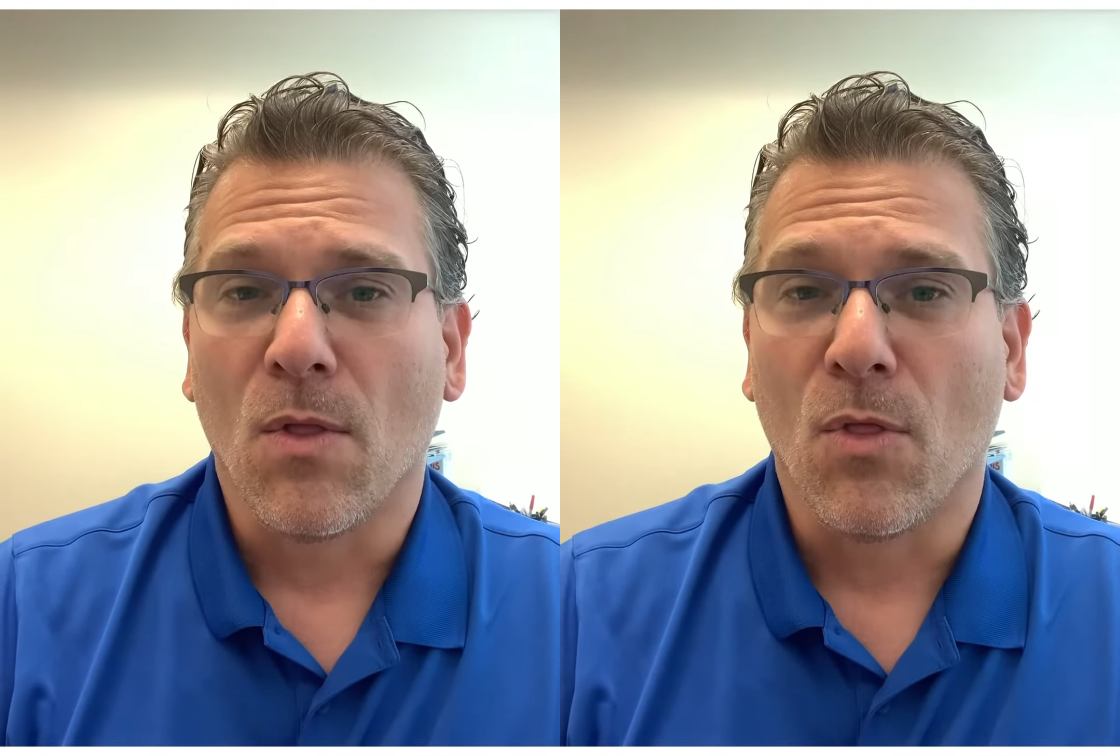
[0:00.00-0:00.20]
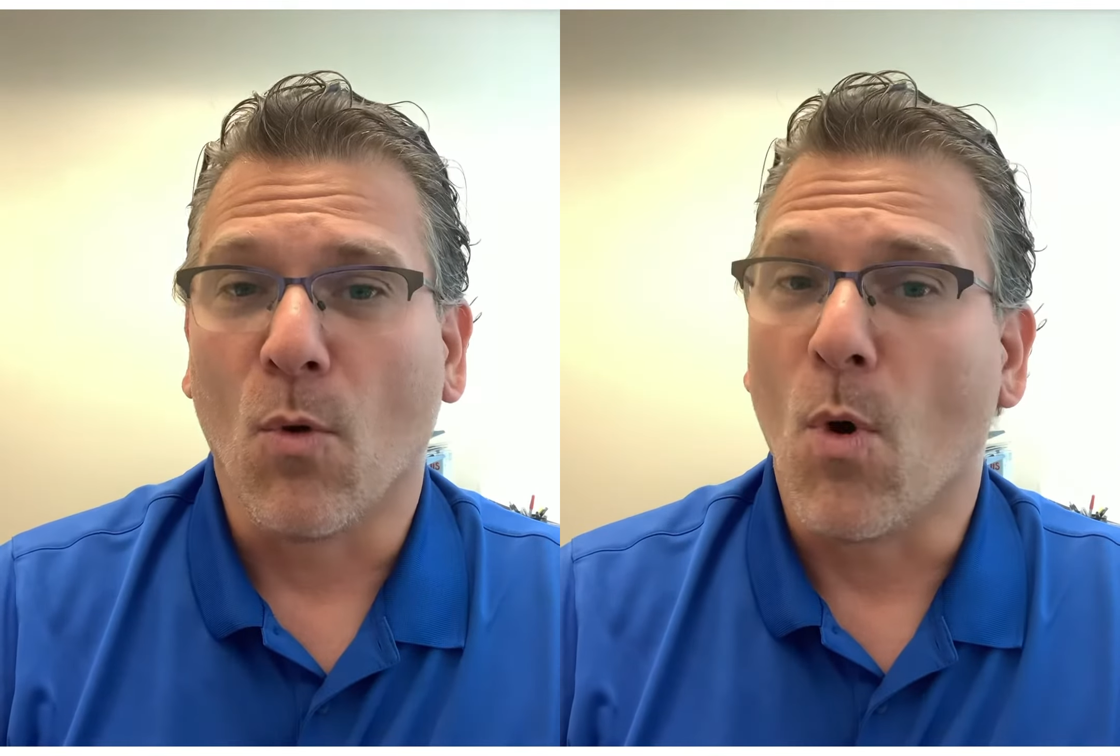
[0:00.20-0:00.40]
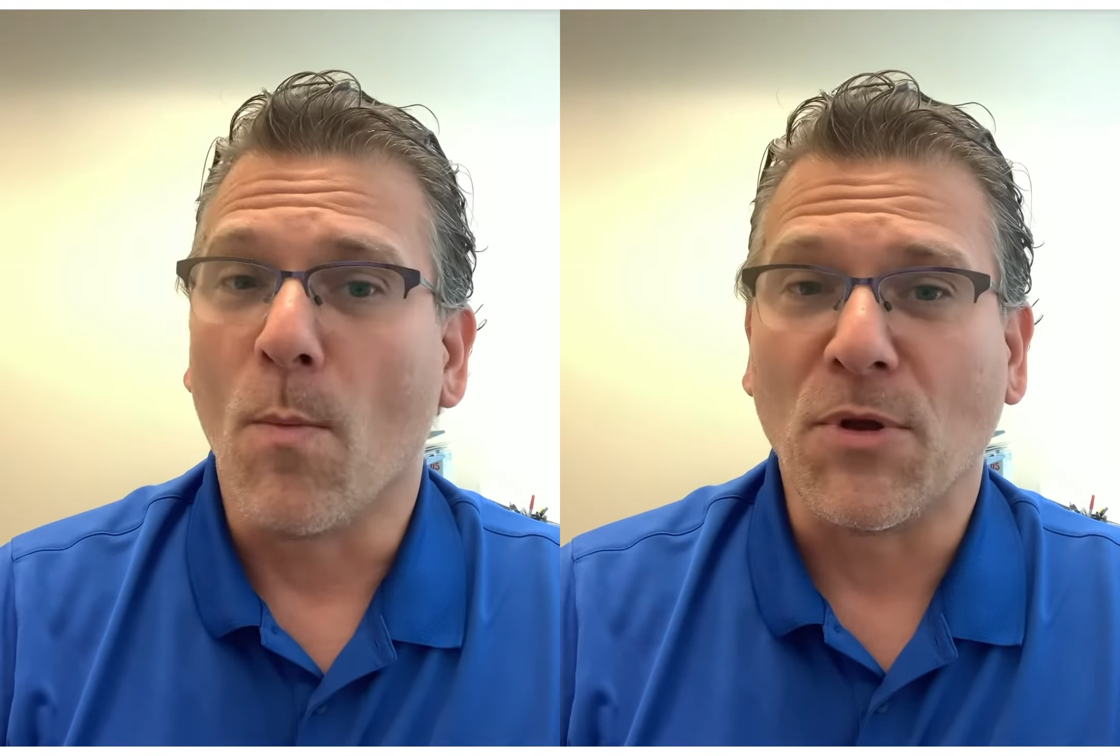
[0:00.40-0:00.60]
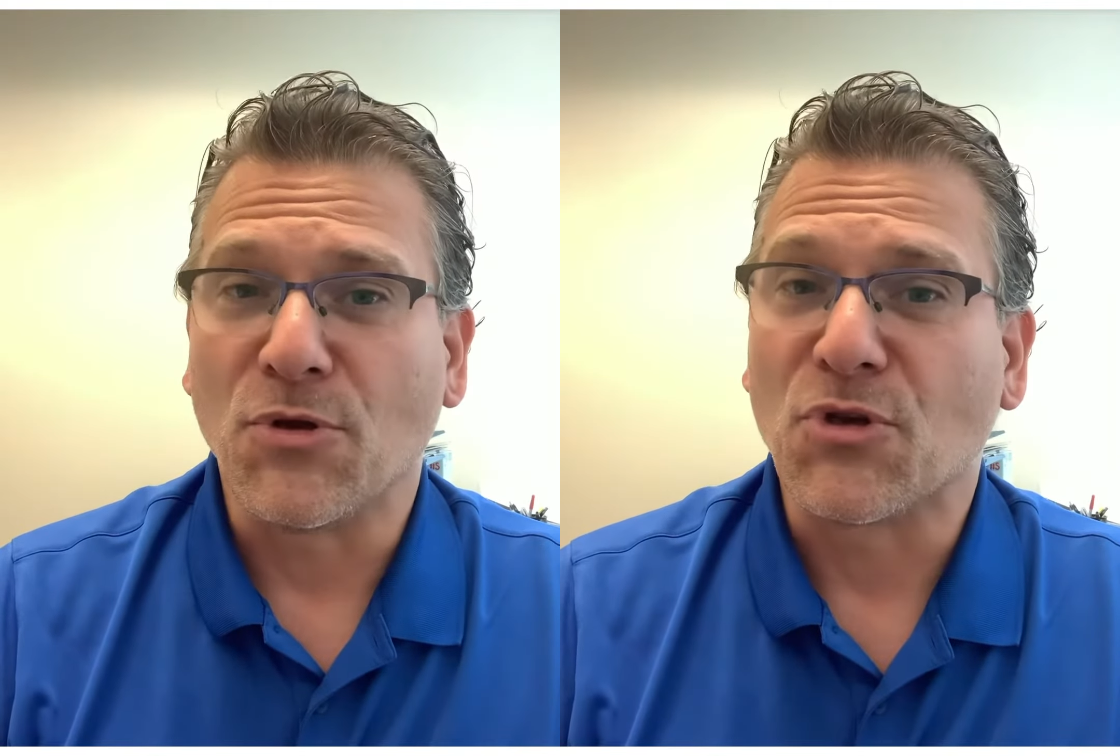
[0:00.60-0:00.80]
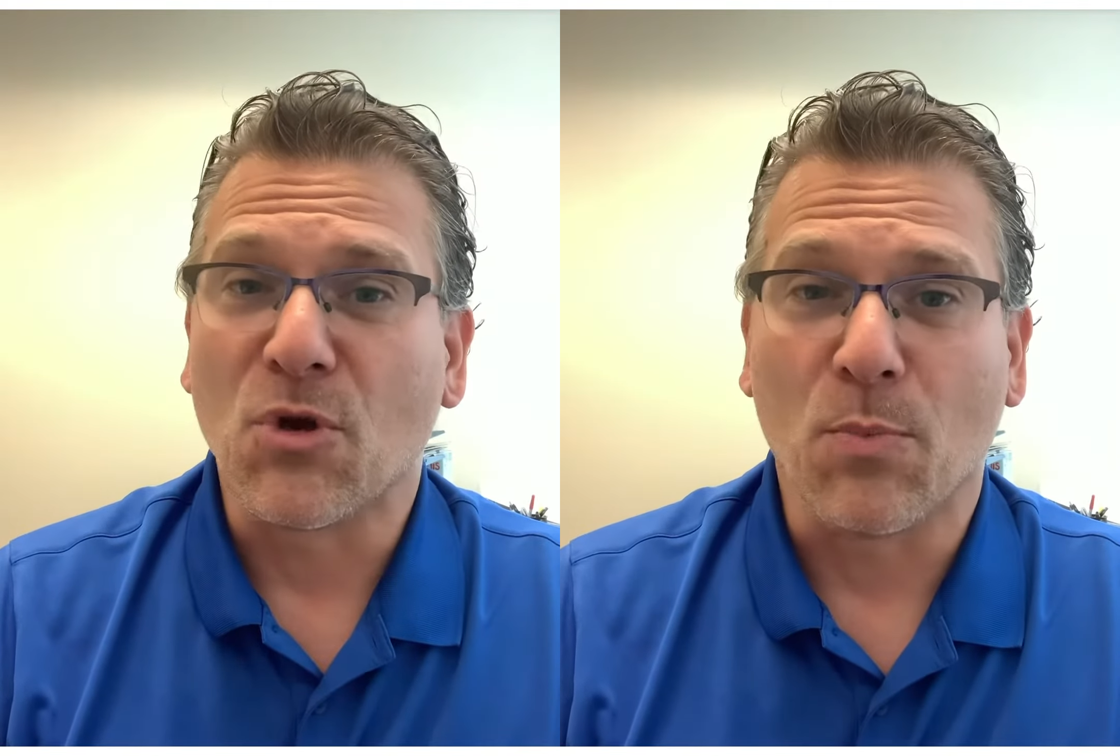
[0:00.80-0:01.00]
the woman
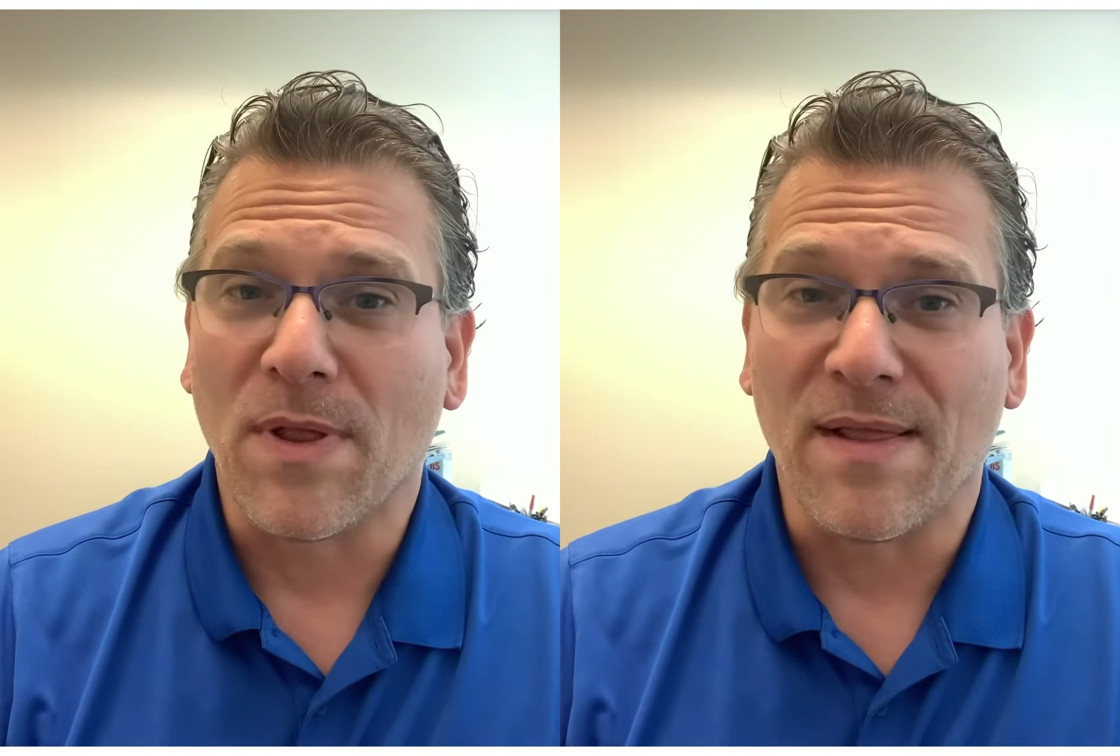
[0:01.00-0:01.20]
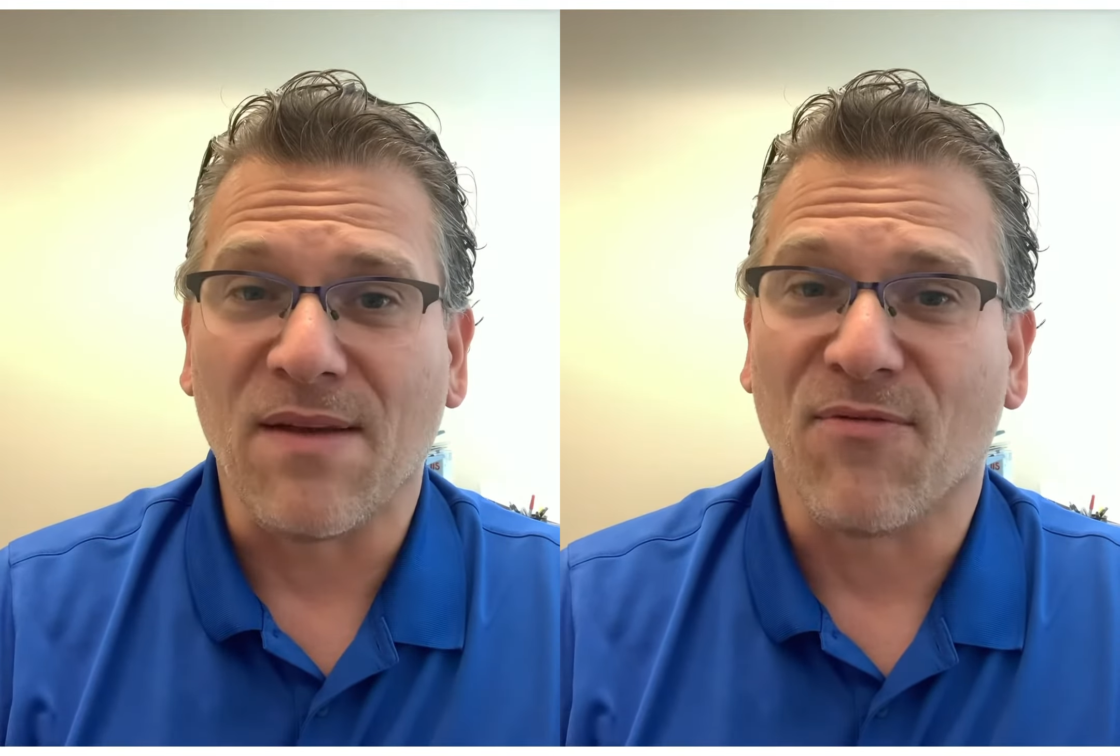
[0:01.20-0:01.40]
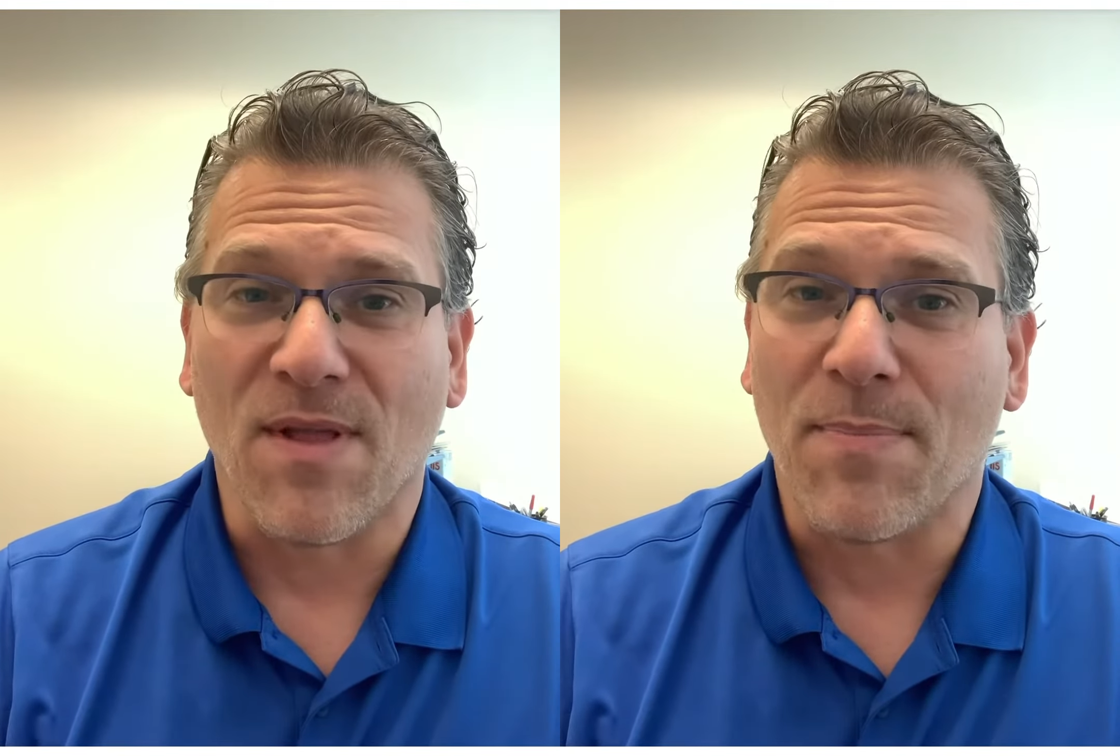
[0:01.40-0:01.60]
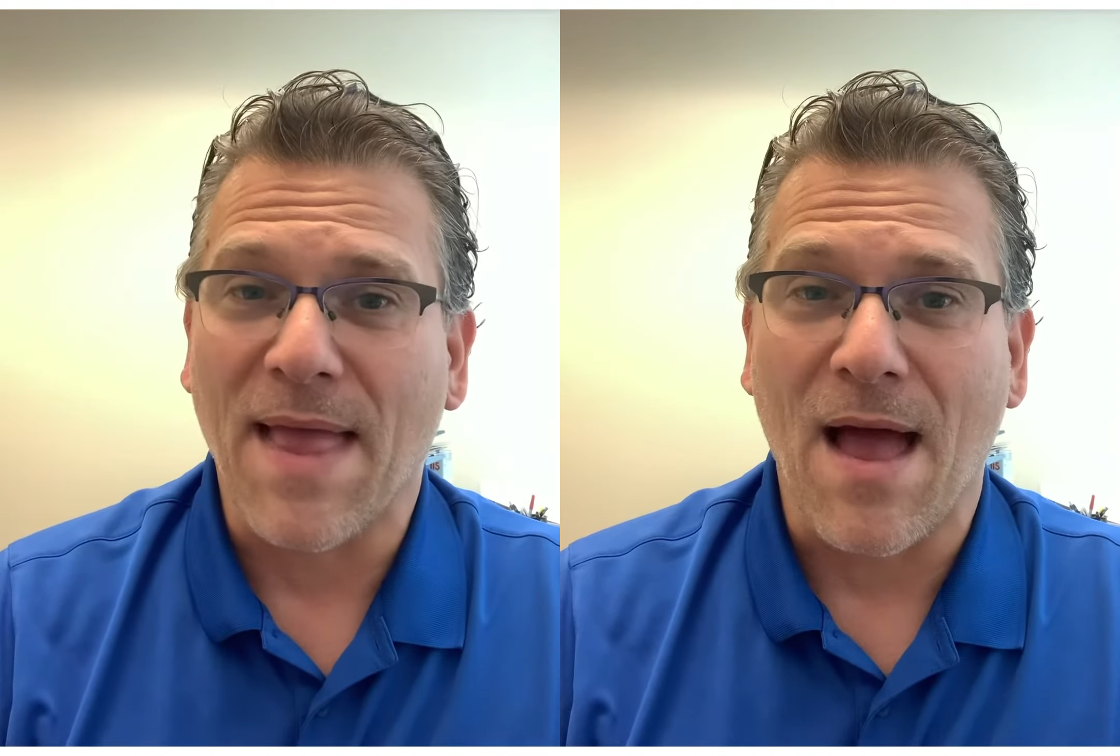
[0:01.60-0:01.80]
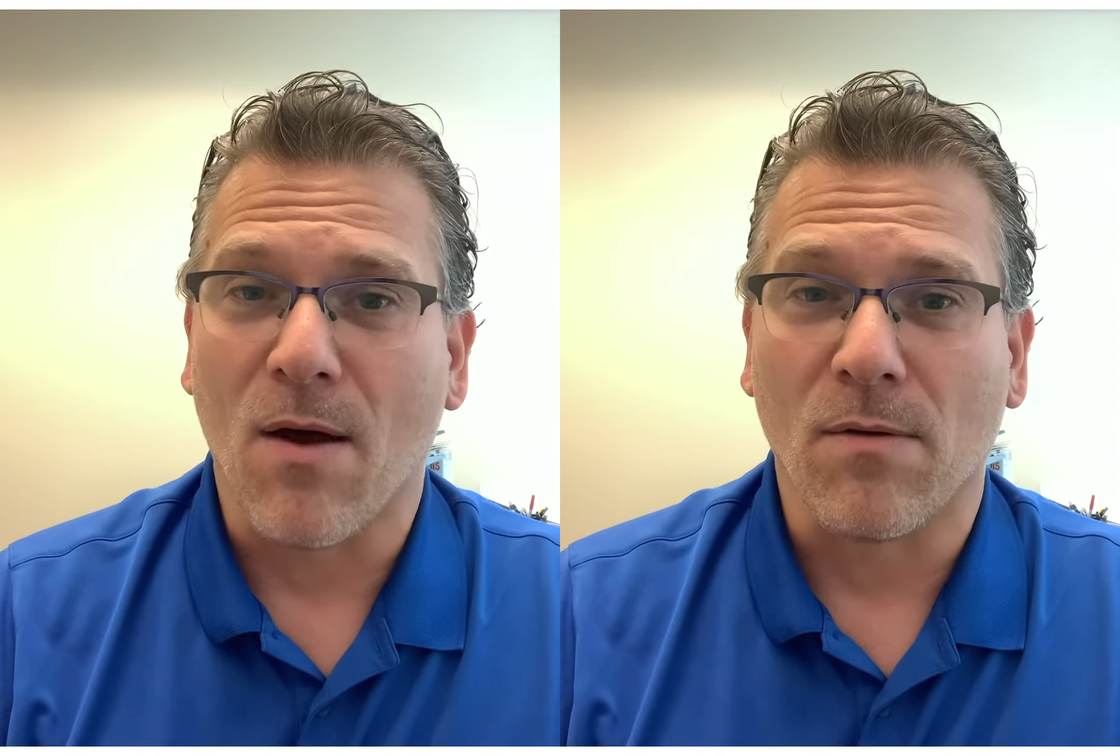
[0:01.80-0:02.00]
just completely flipped
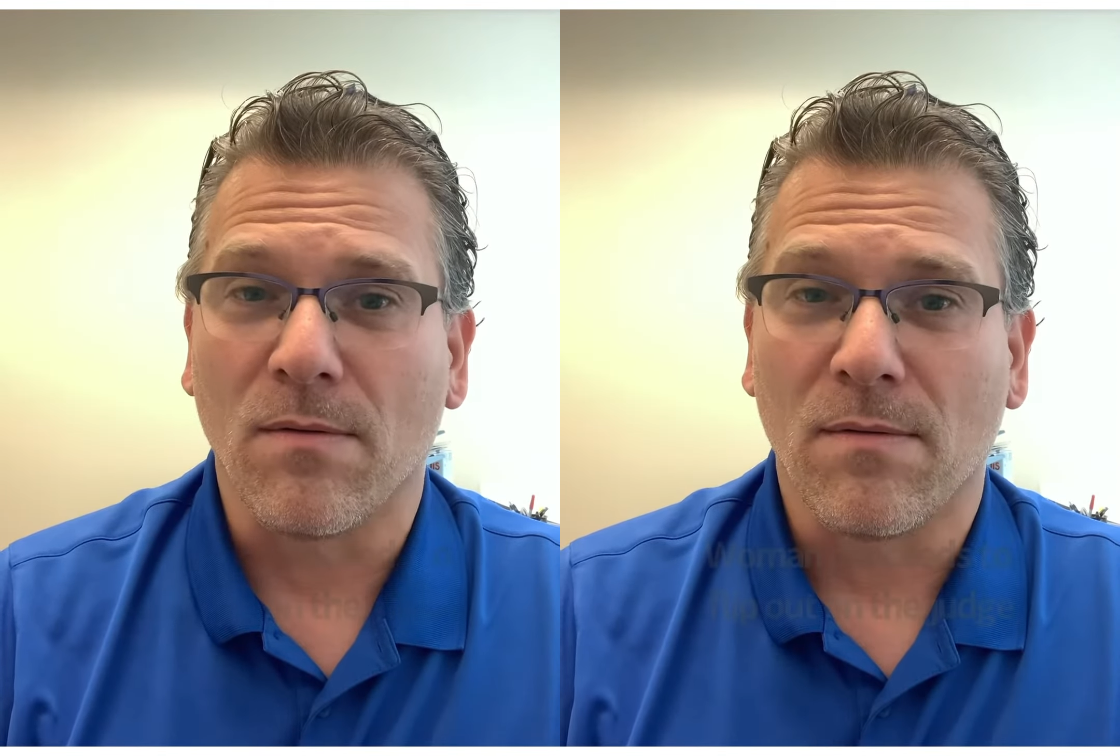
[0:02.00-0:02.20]
out